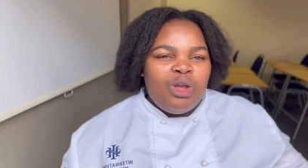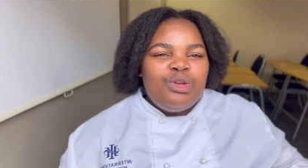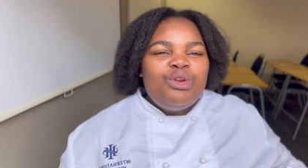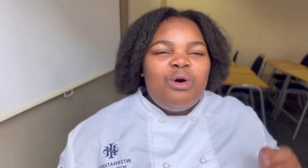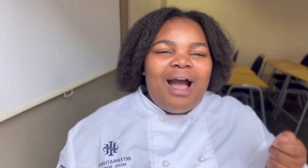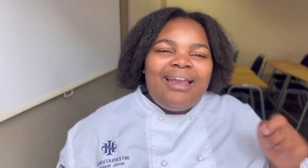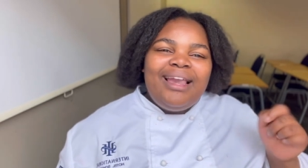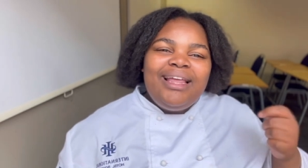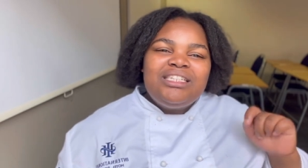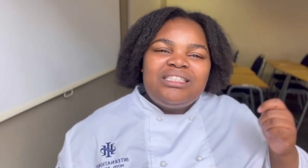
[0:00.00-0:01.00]
you know,
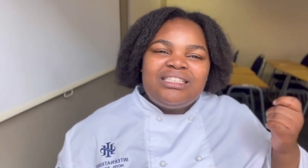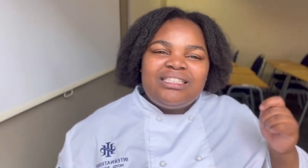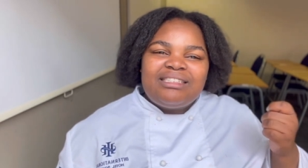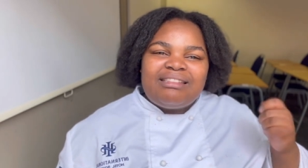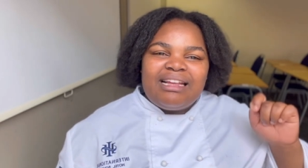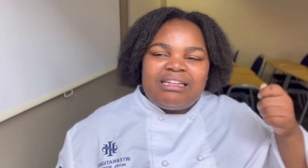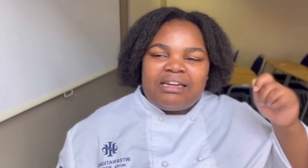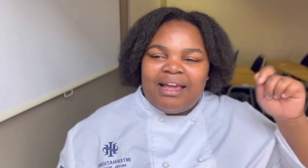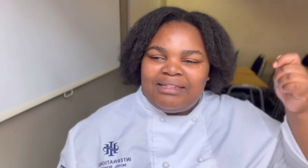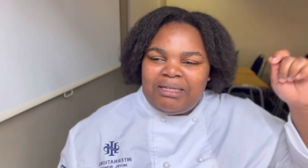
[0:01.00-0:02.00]
unleash that
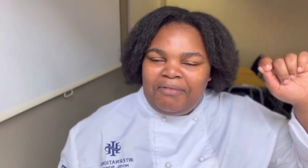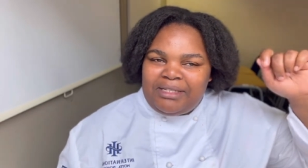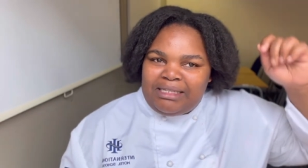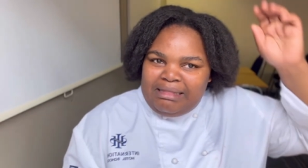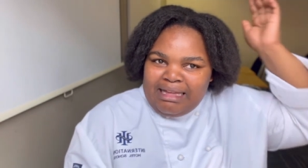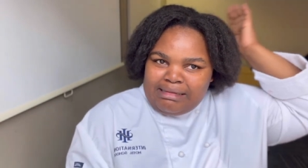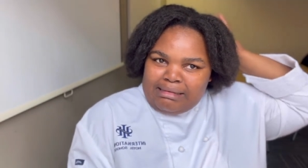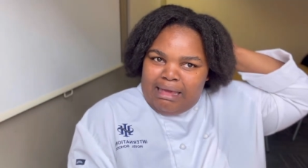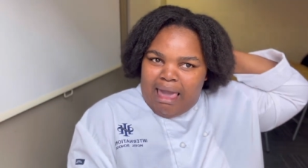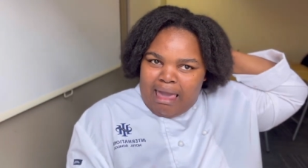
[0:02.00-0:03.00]
creativity that's
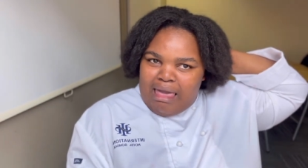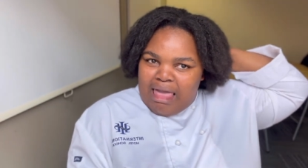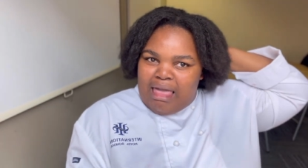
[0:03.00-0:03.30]
here.